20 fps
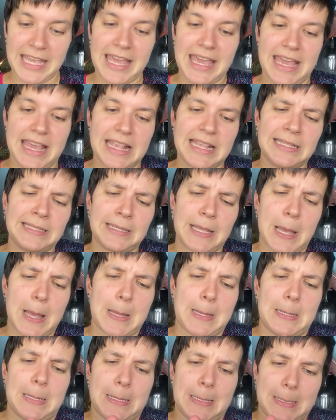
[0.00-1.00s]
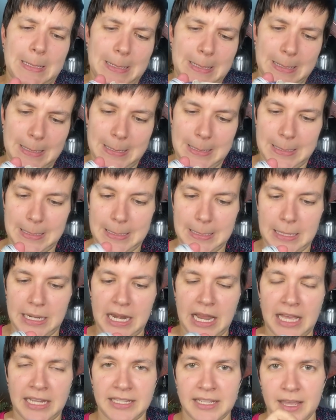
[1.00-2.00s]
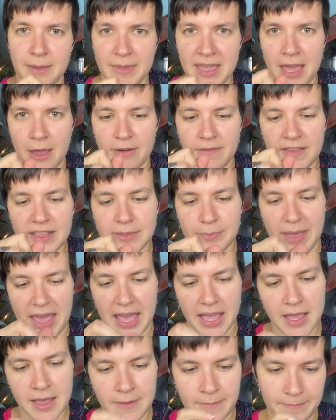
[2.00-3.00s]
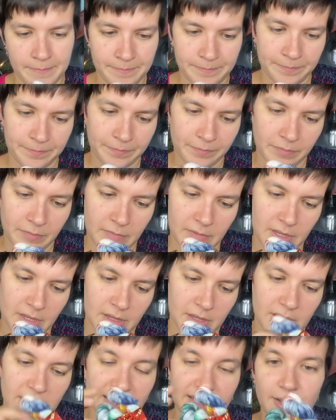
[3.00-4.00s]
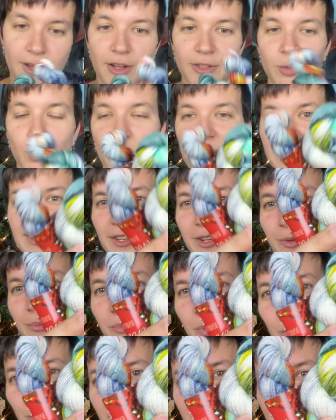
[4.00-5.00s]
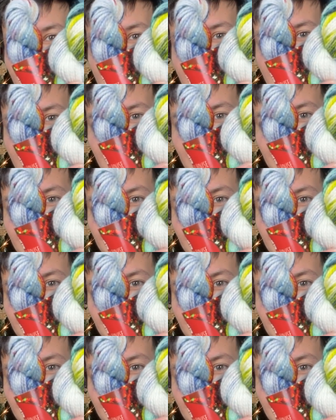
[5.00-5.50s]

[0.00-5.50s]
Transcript: is not coming out of its bag. It's called Winter Morning.